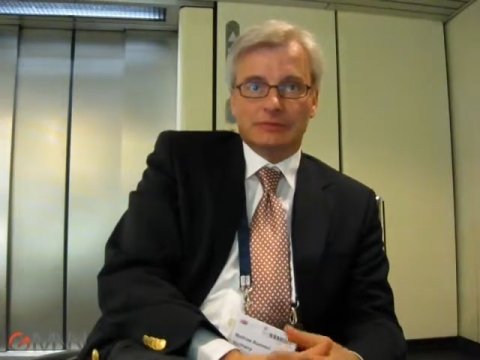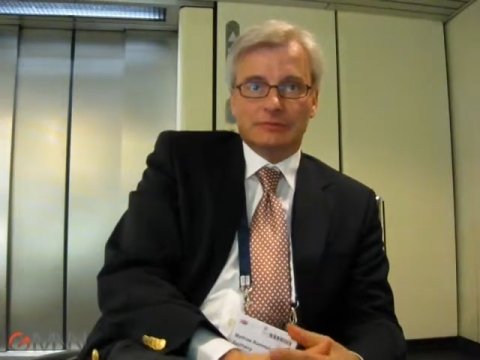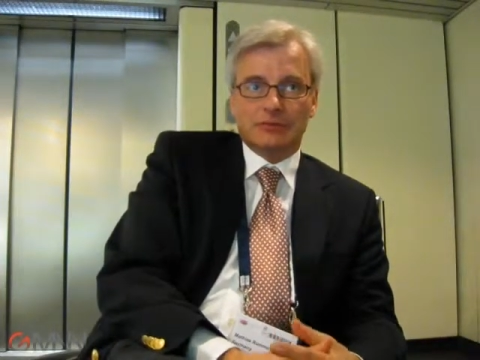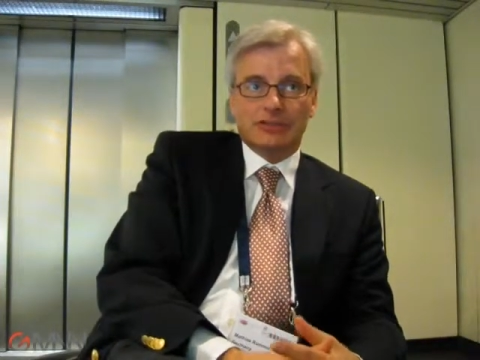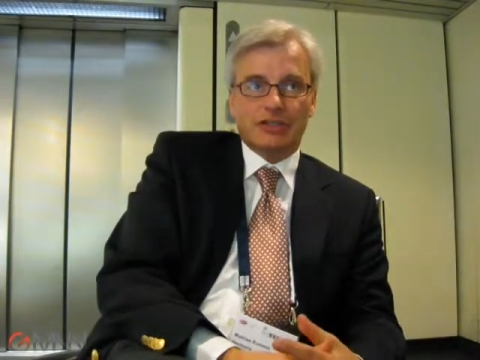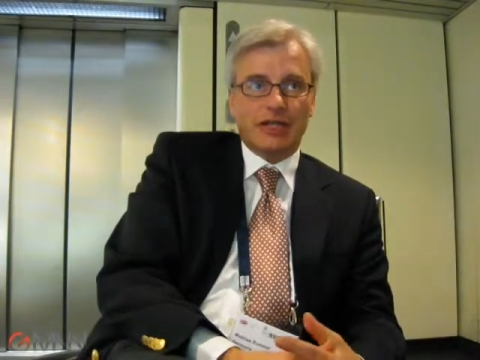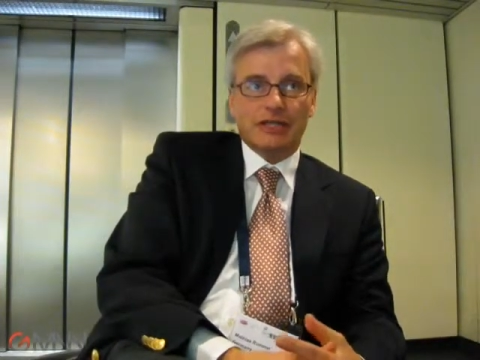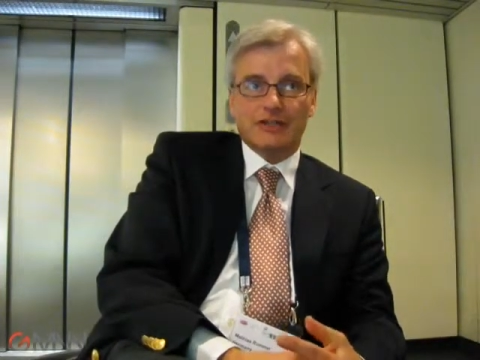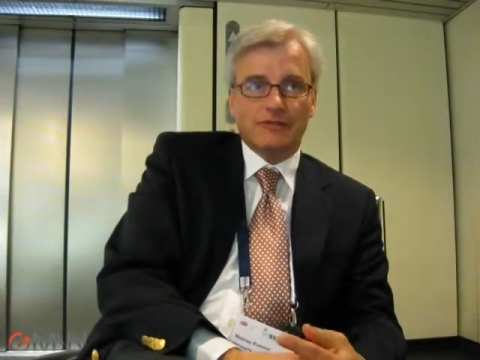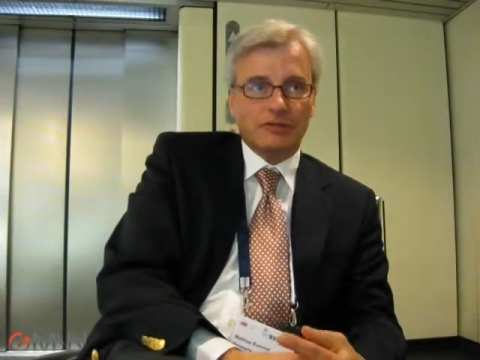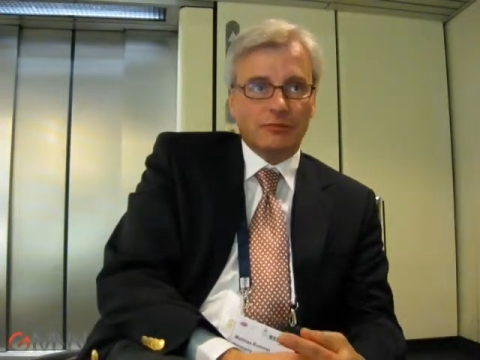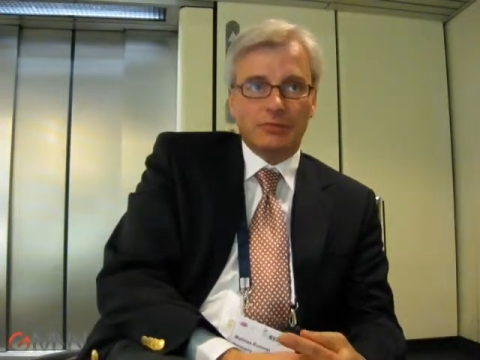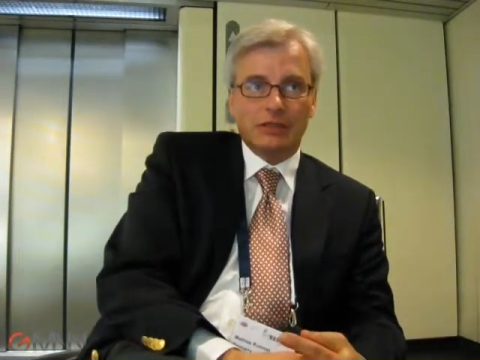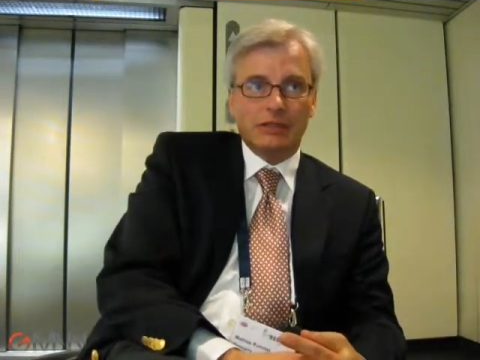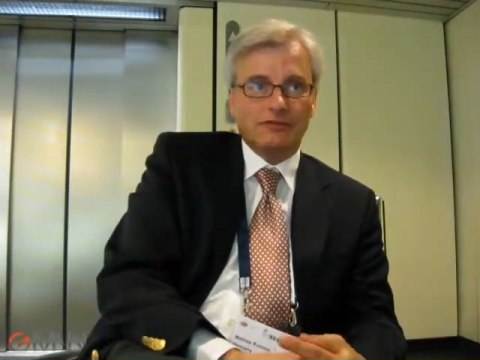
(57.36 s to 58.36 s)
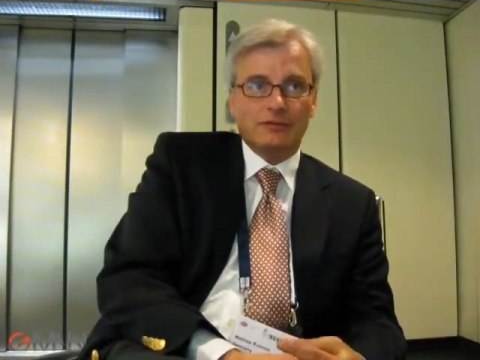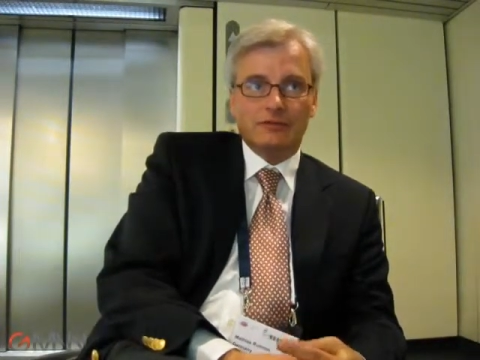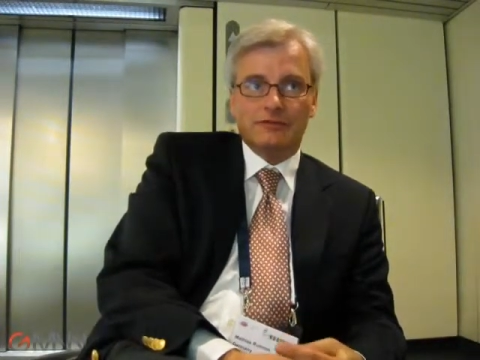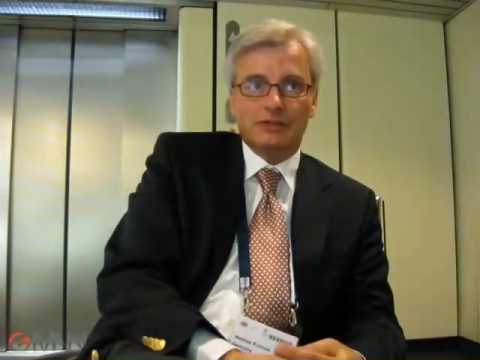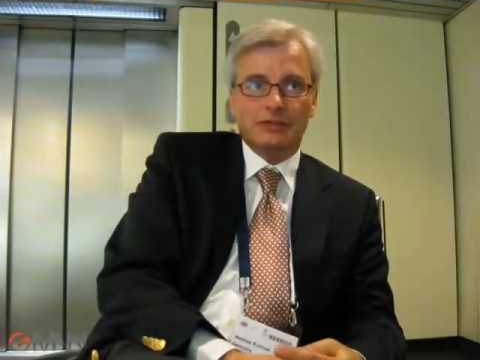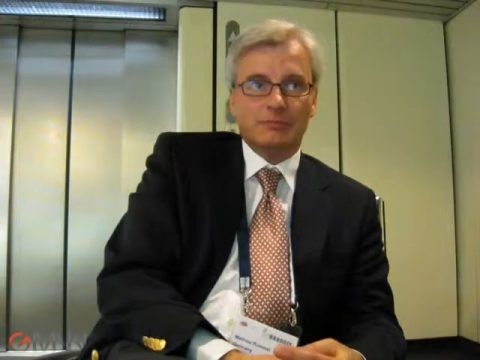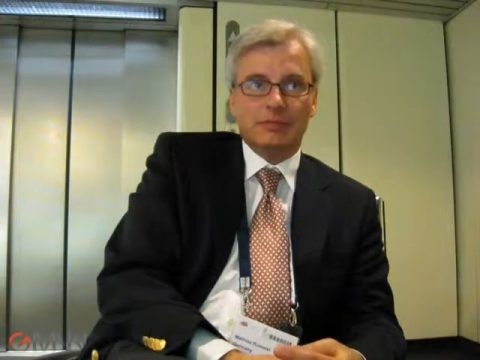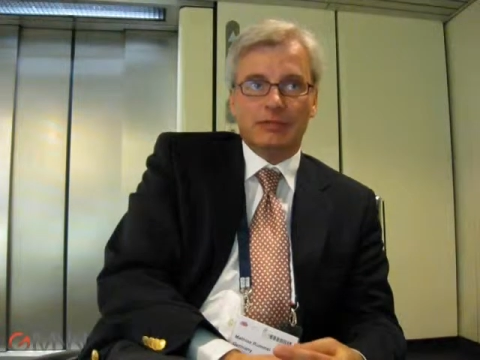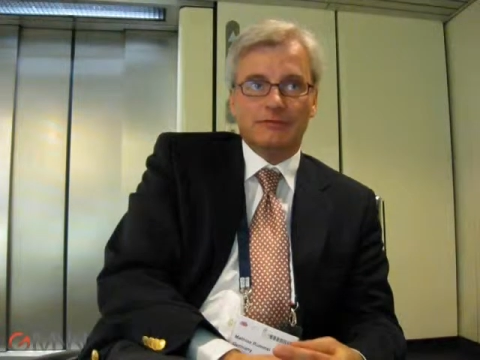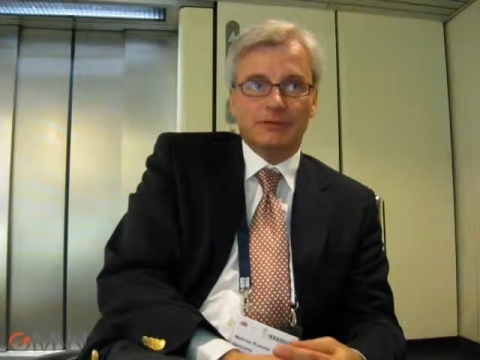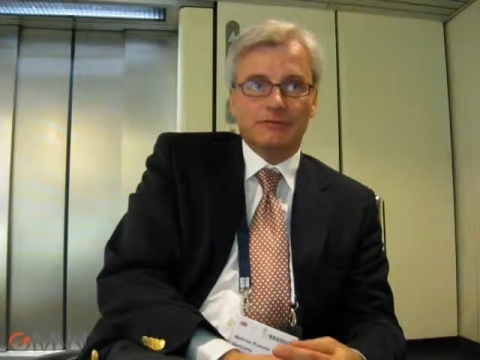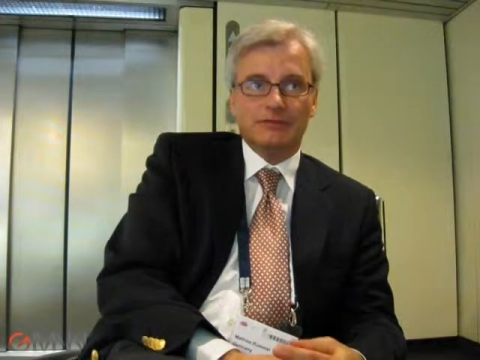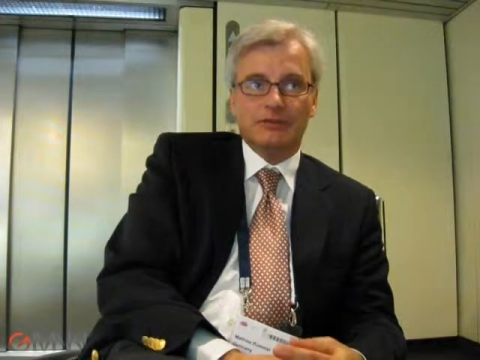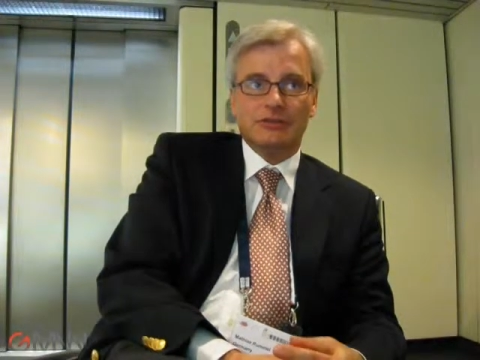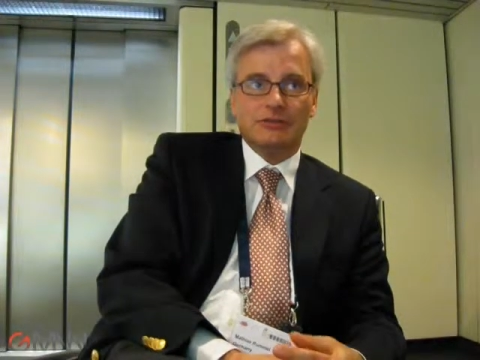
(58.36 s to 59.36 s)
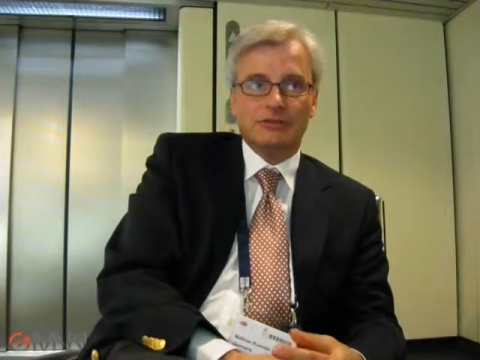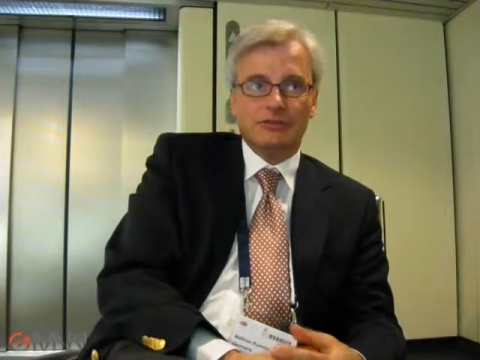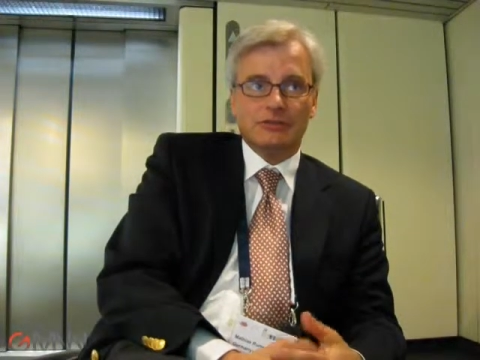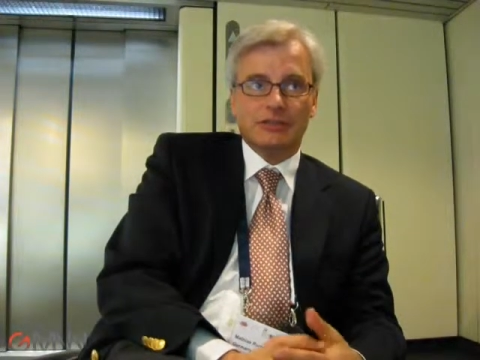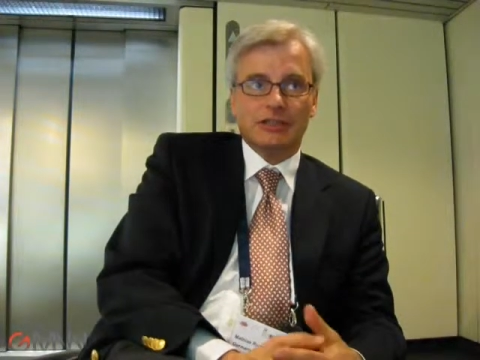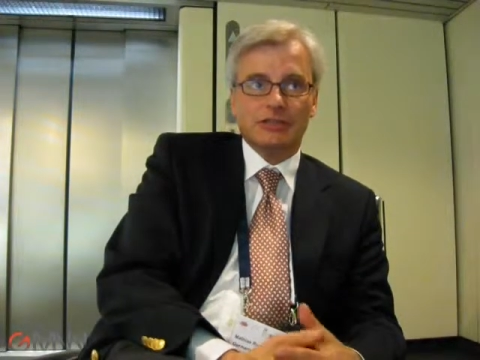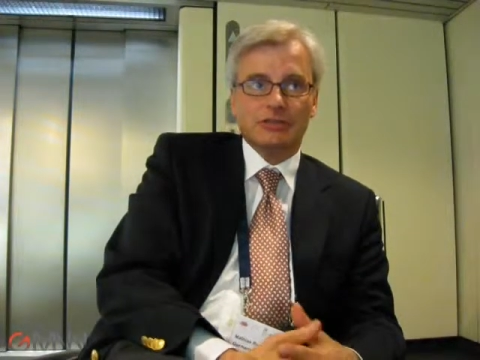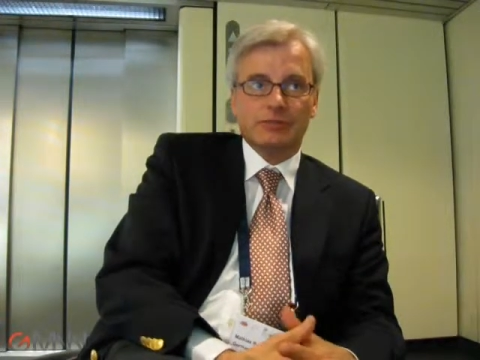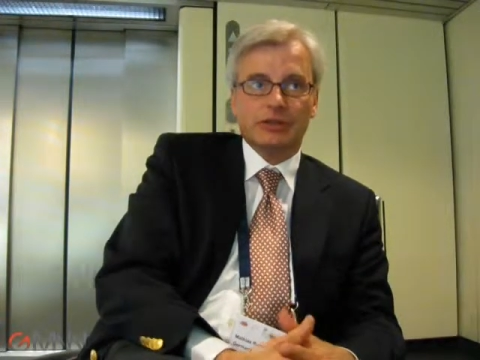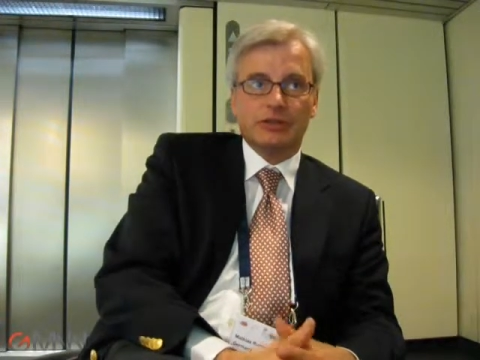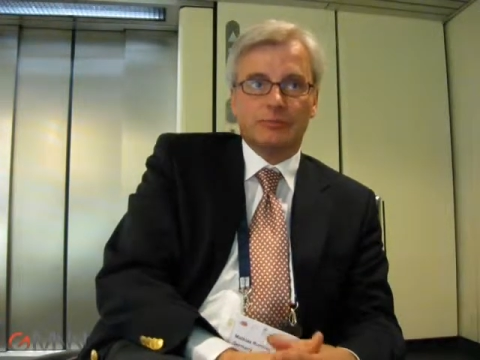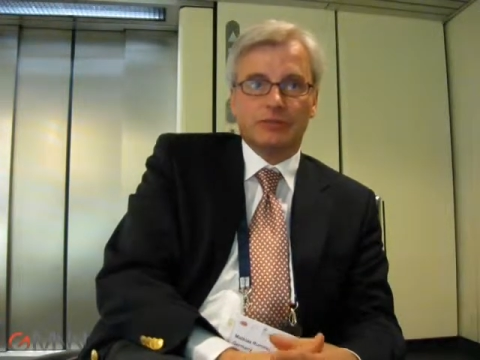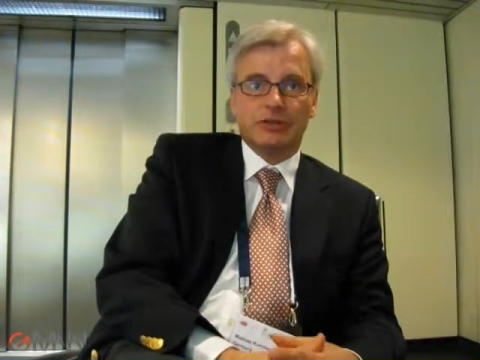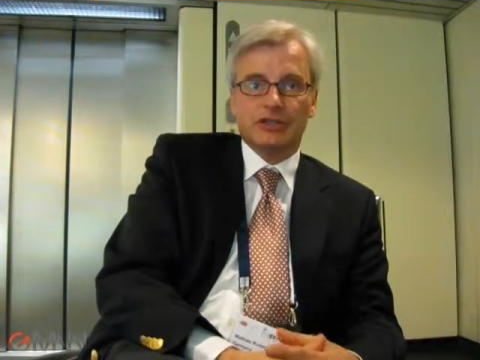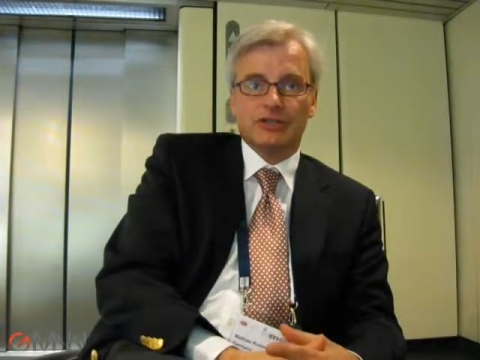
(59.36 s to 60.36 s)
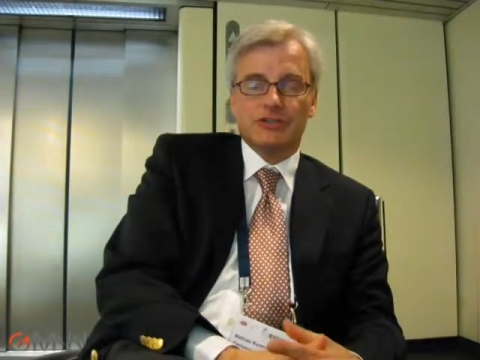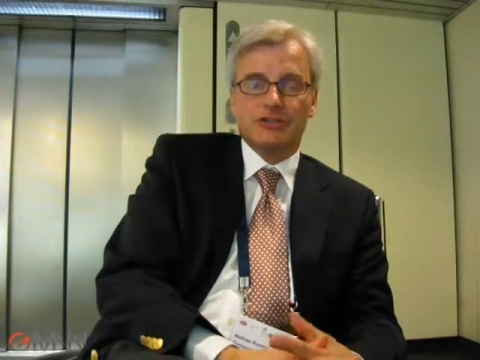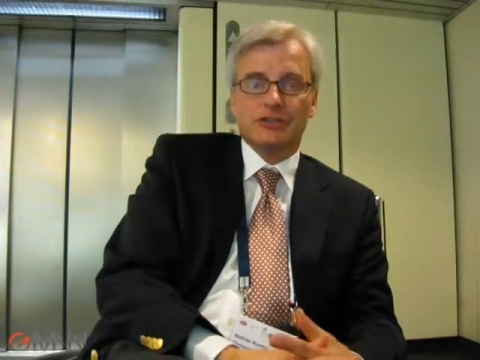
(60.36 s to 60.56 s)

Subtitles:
chance for me, 50 by 50, to do such a big operation.